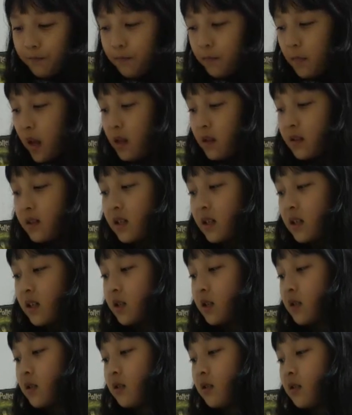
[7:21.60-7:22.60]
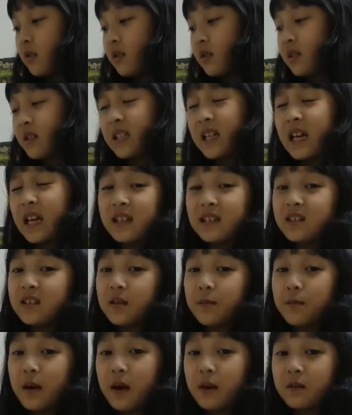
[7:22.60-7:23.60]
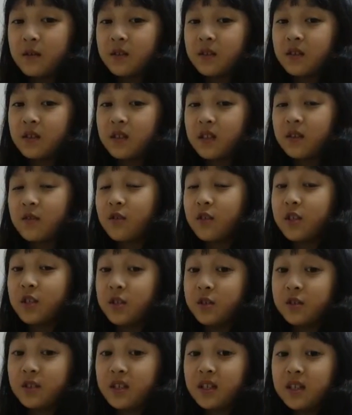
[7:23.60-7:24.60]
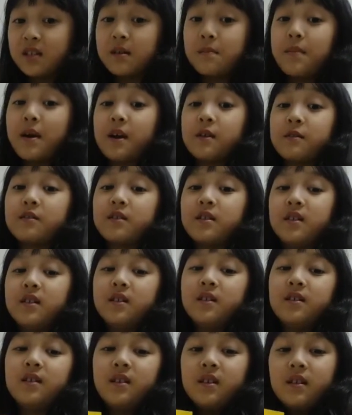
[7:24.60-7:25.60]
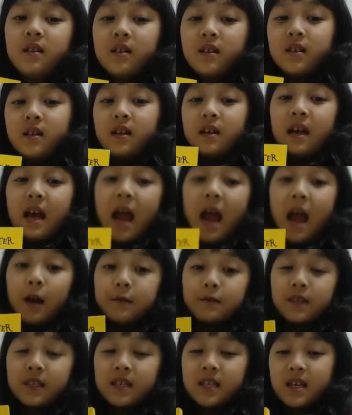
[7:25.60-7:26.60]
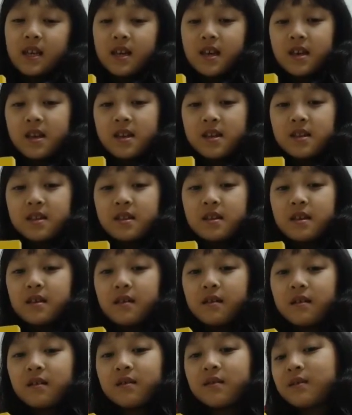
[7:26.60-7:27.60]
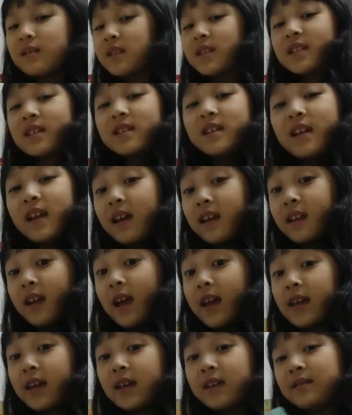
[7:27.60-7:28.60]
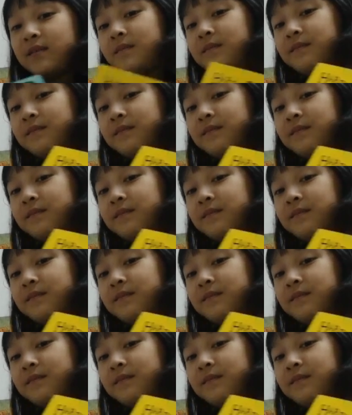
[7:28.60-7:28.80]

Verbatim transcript: and then it tells about introduces about the houses. Oh, still, I like it.